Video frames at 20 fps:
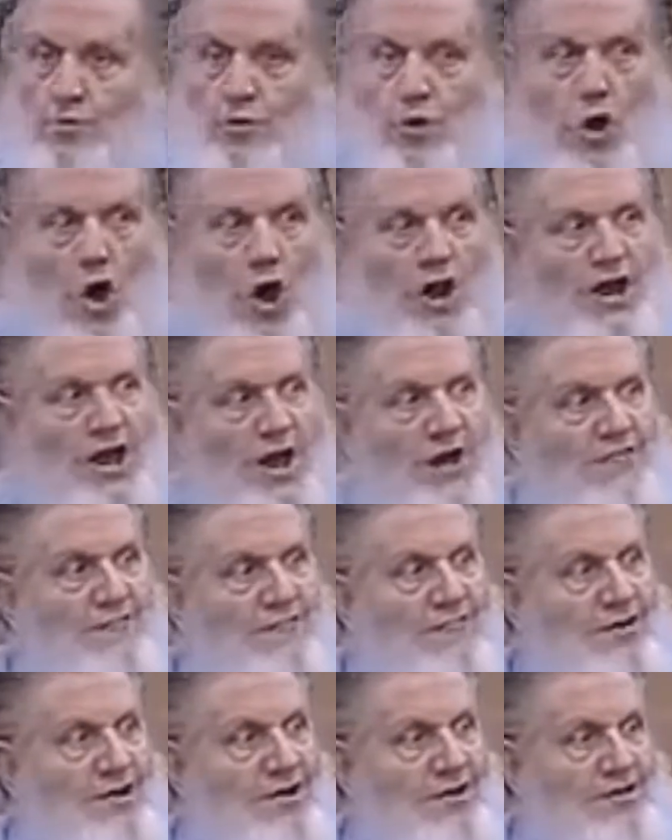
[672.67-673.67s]
Brought
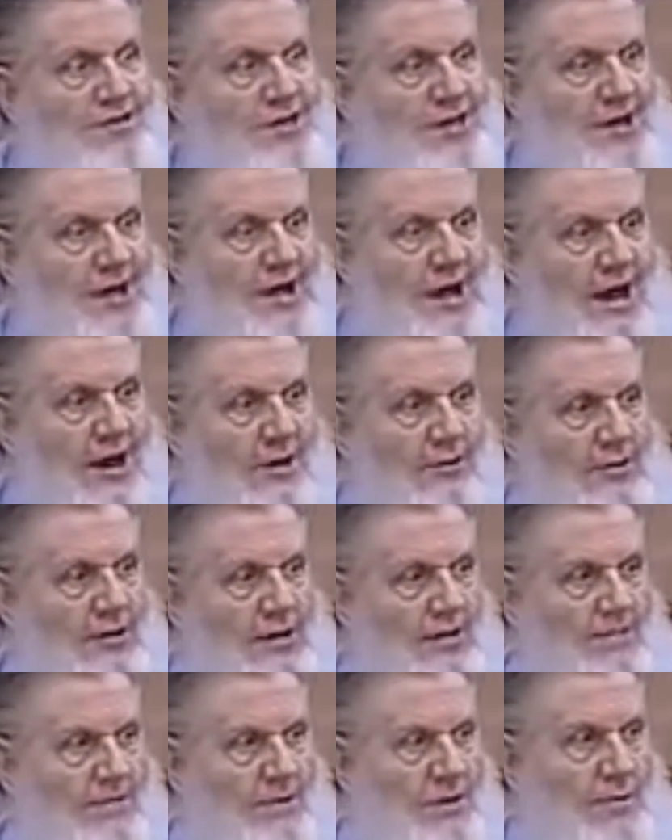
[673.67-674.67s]
everything out,
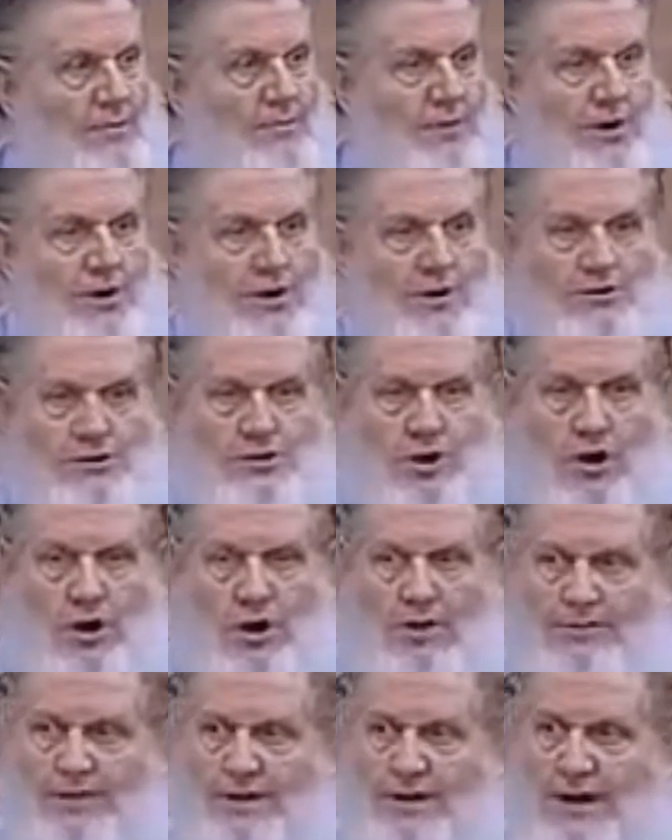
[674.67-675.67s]
even the birds,
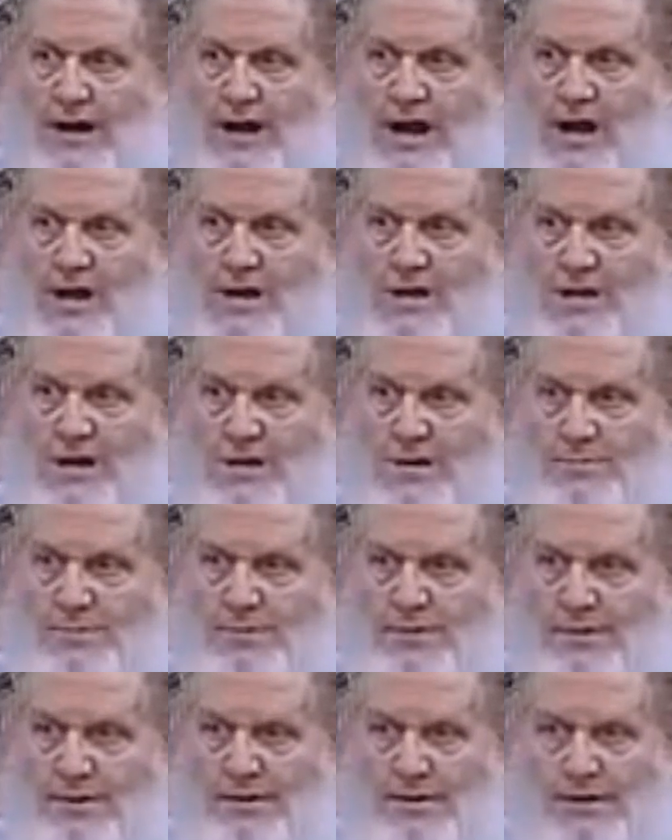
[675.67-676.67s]
all of it lined
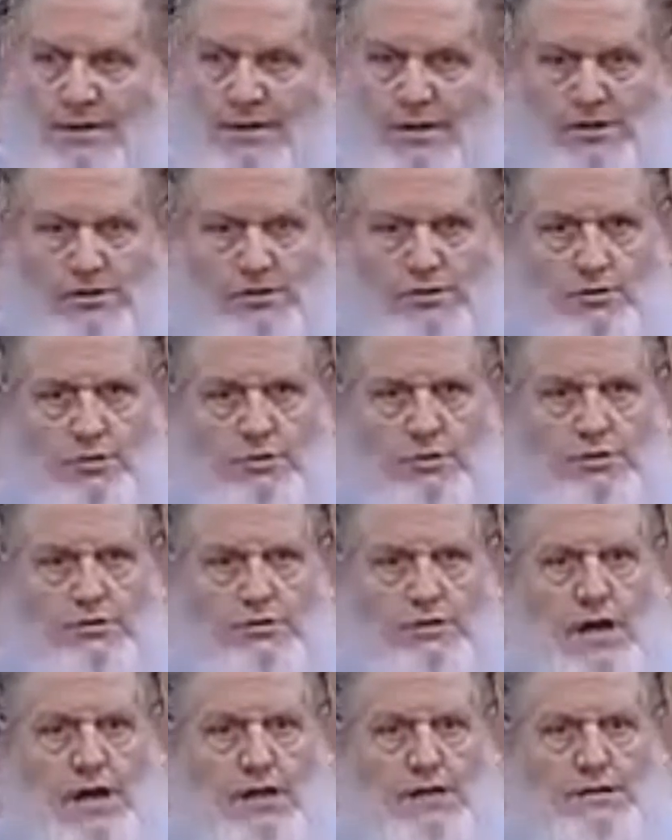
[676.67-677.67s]
up. So when
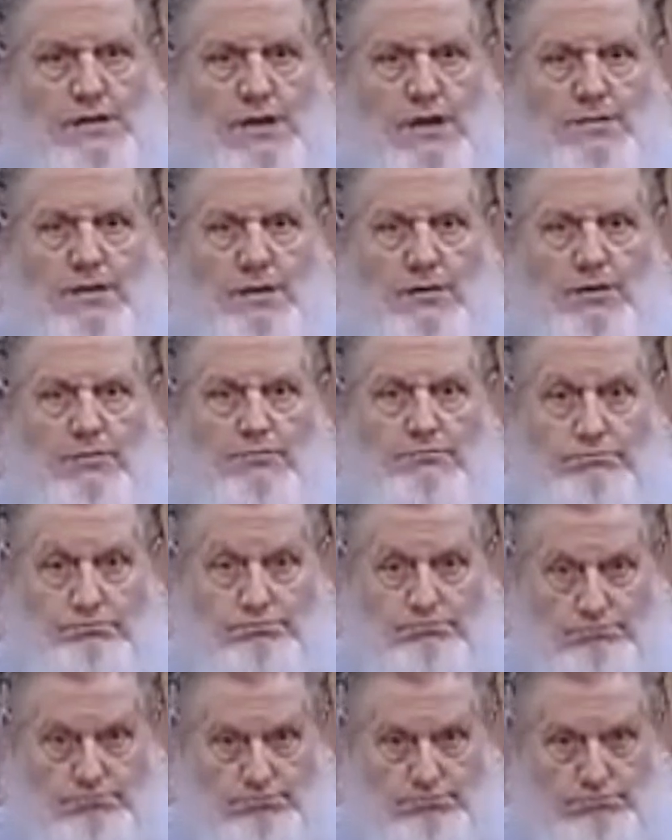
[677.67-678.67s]
those guys came, they went,
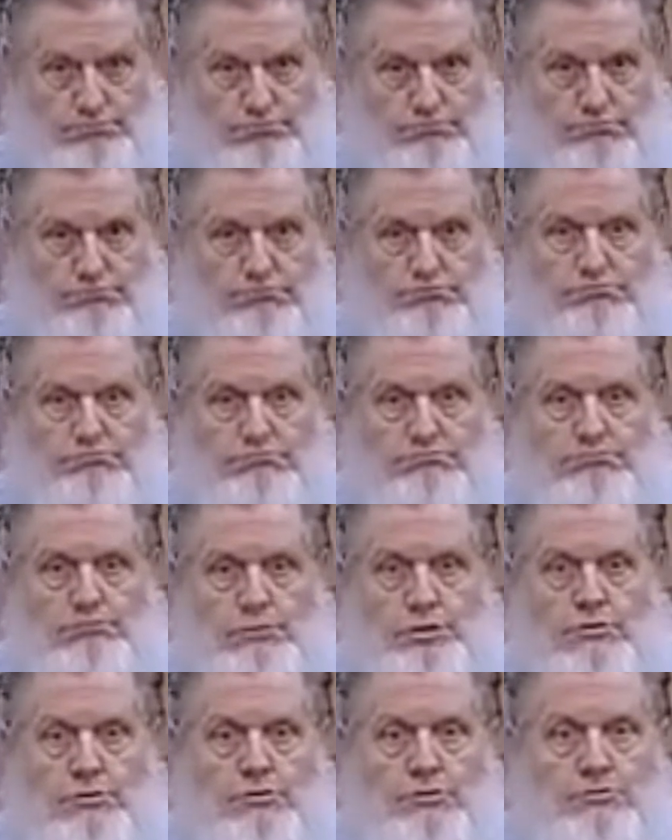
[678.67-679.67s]

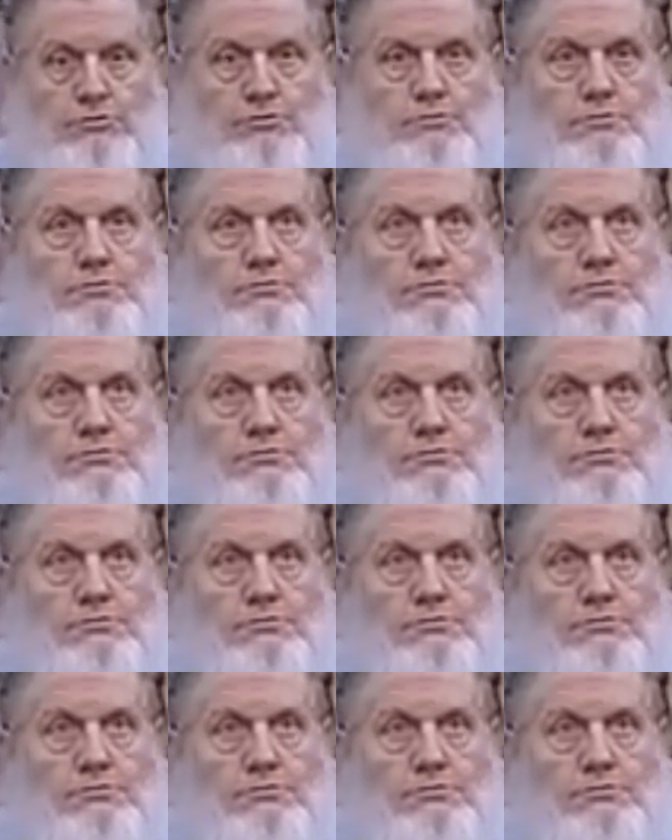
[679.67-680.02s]
oh.